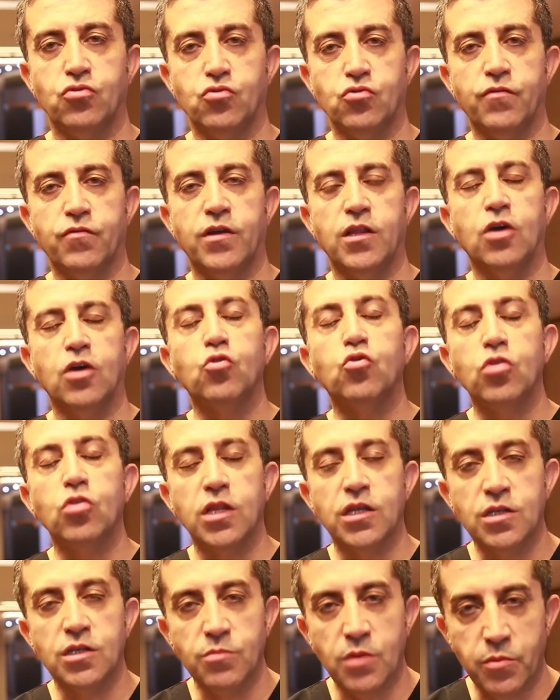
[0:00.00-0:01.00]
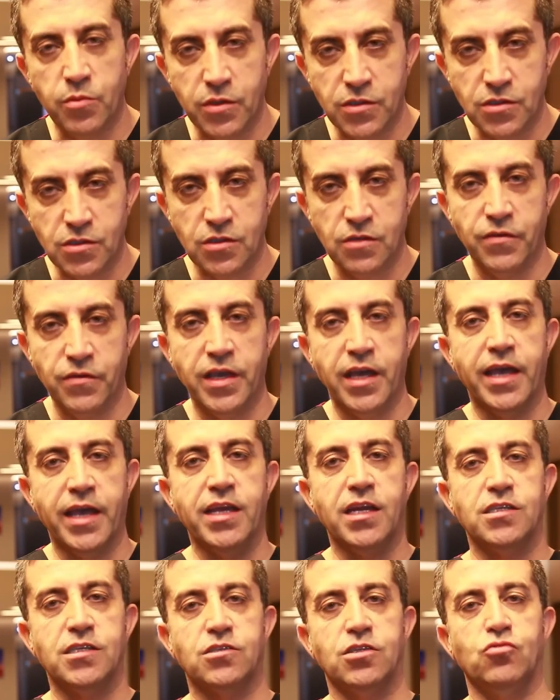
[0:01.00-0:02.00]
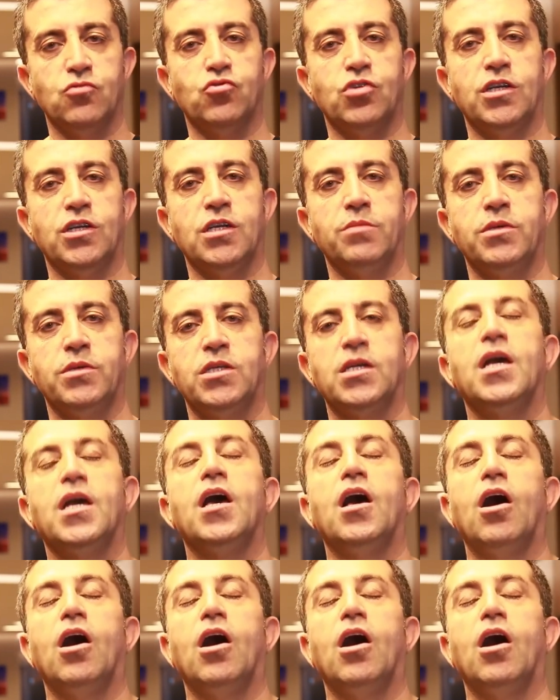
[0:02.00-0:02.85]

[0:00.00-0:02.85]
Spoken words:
After the operation is completed,